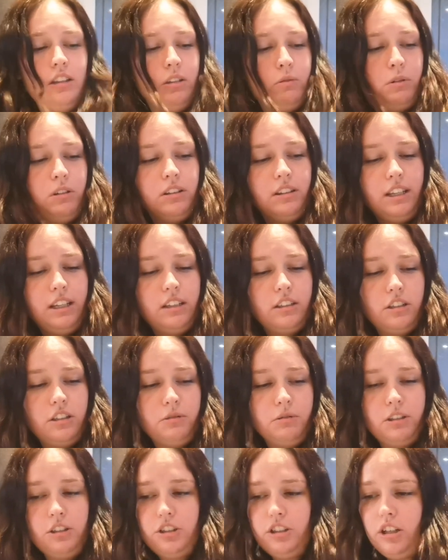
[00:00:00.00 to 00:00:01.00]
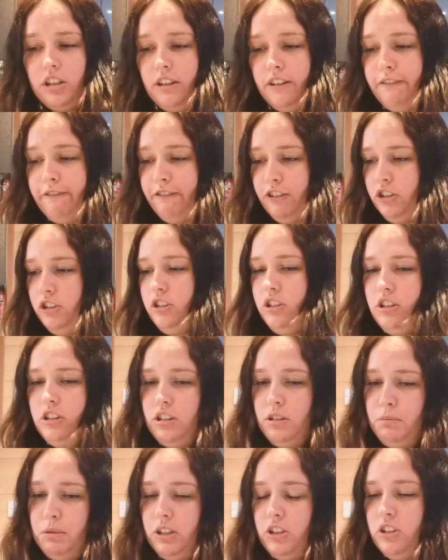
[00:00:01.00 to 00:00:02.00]
the one thing I do want to show you
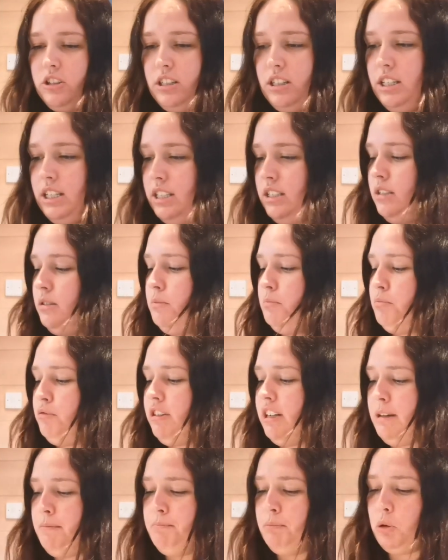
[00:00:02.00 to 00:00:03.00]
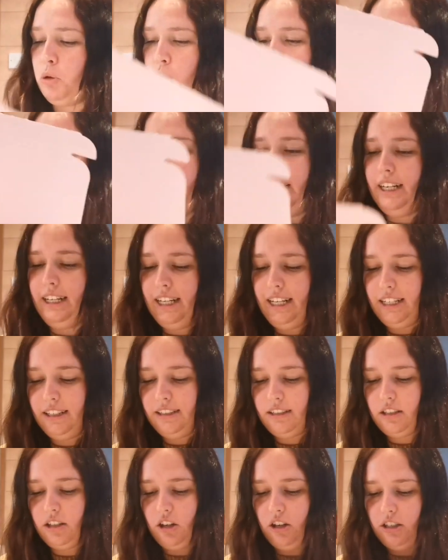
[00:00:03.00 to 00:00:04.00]
first, because it is pretty boring, it
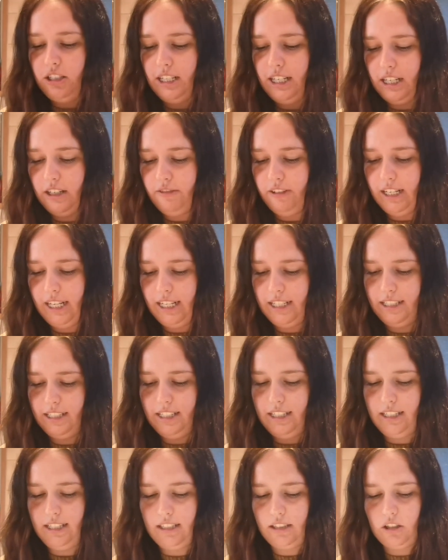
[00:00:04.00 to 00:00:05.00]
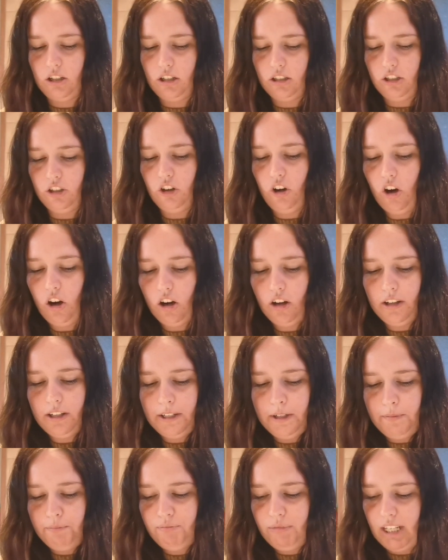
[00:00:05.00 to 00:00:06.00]
is kind of related and it's kind of not,
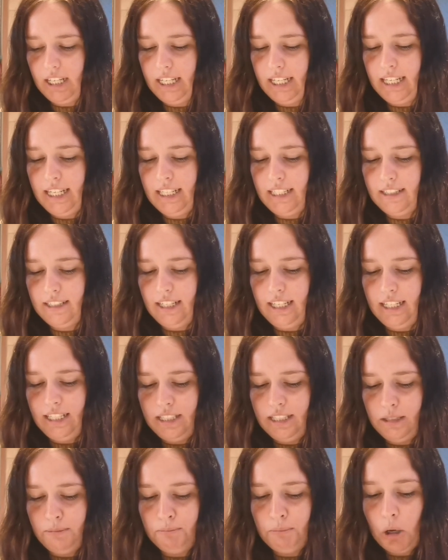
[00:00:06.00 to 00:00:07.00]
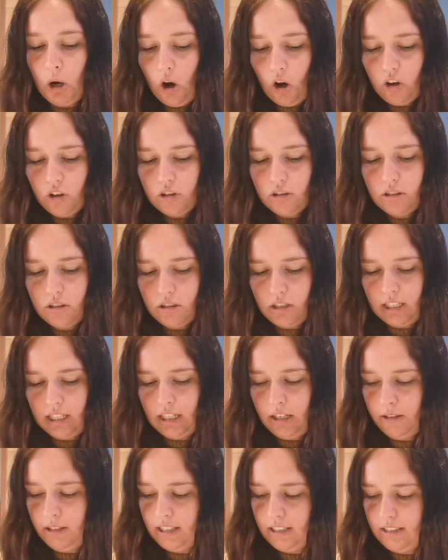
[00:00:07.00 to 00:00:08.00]
is it's a box. And I
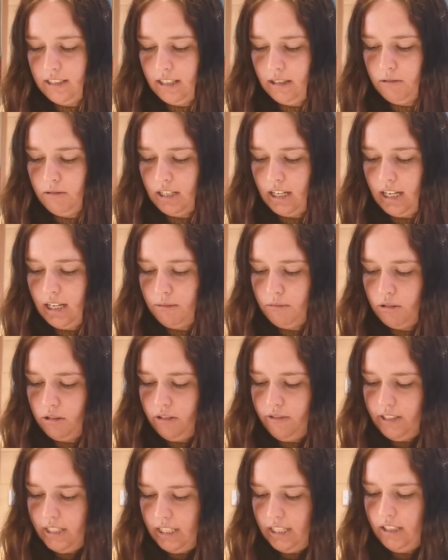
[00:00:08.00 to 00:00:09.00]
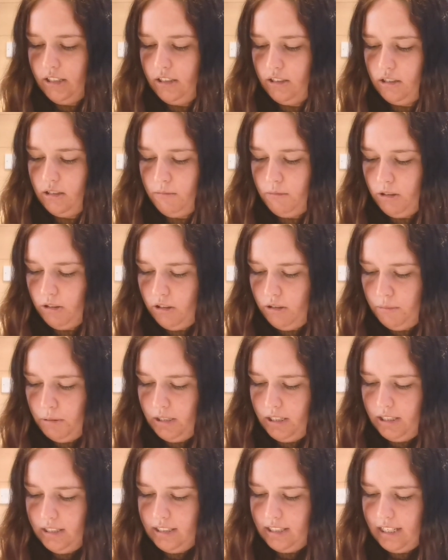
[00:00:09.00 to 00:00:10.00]
know that sounds absolutely ridiculous and I'm not going to
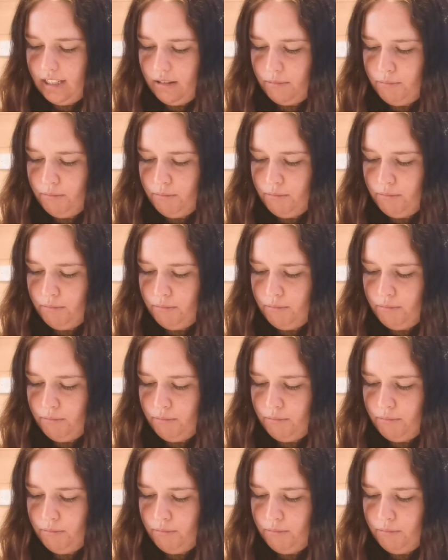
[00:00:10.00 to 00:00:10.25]
put it together